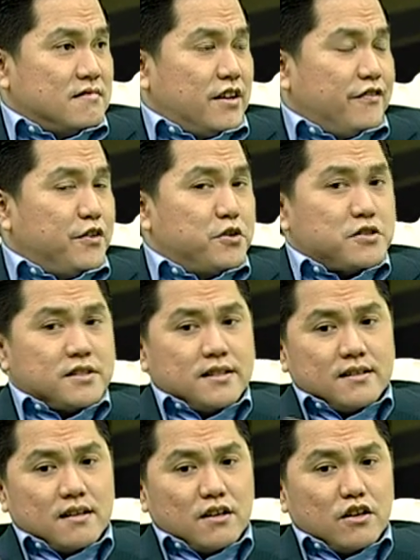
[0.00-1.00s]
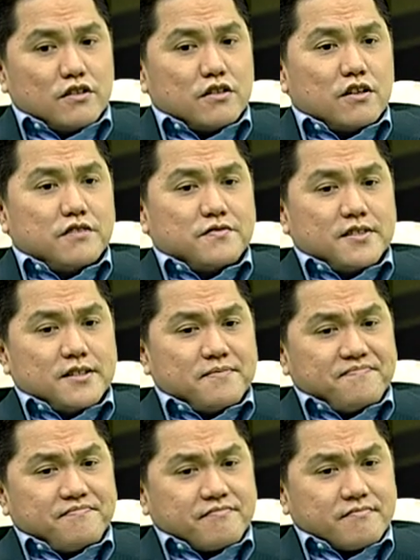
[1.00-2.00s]
If you see a lot of
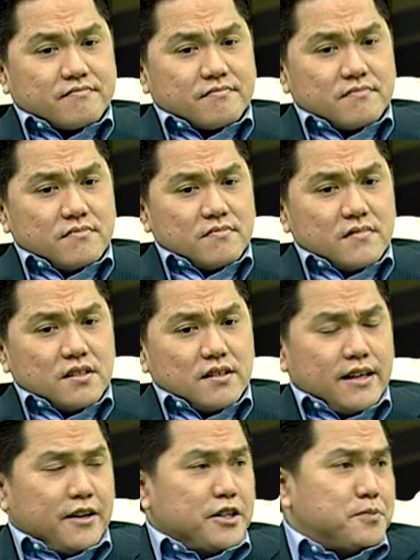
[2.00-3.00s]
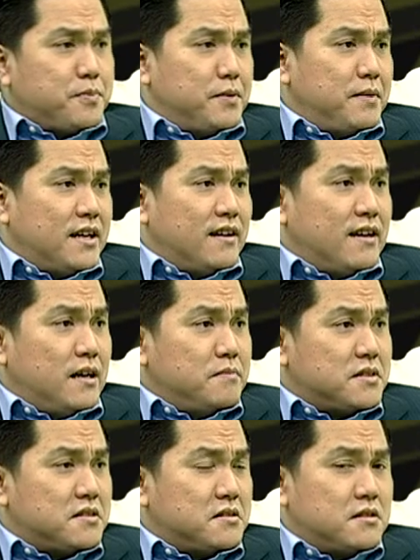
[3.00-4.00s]
English Premier League
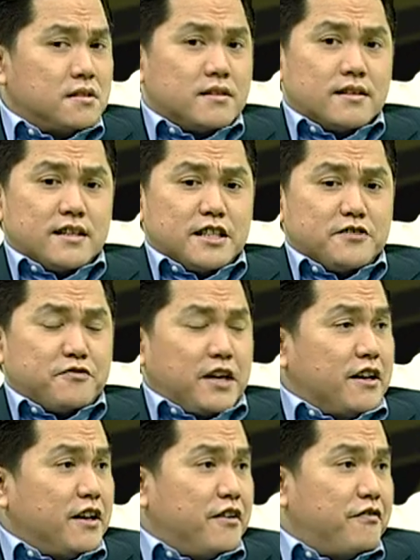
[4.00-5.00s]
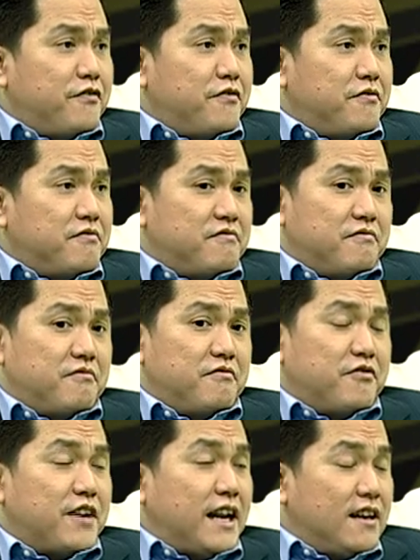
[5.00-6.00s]
games is very
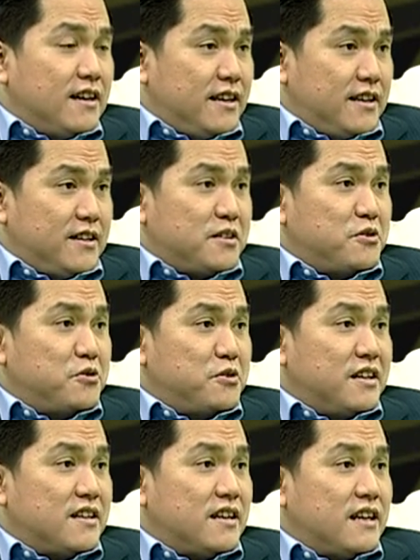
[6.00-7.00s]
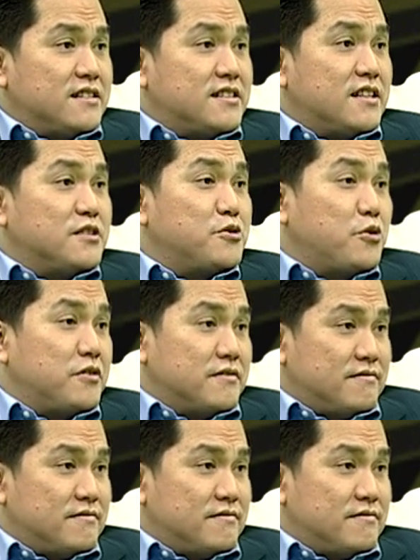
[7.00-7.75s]
friendly to the Asian zone.